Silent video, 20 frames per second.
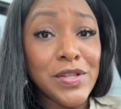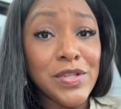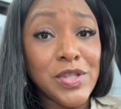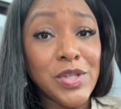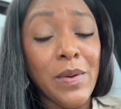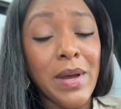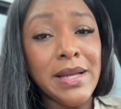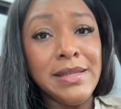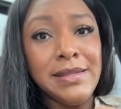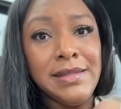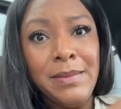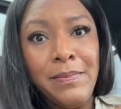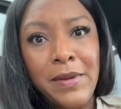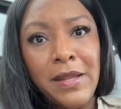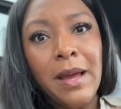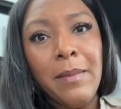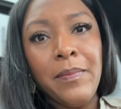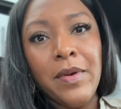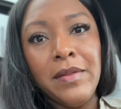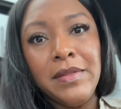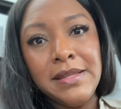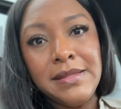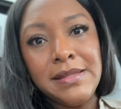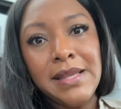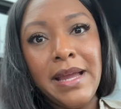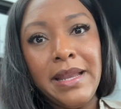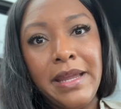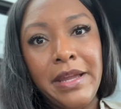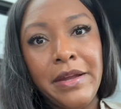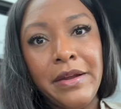And so I zip it up on the
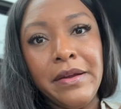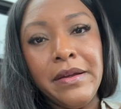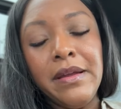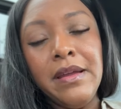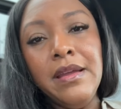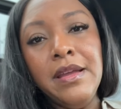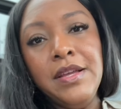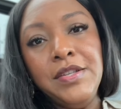side here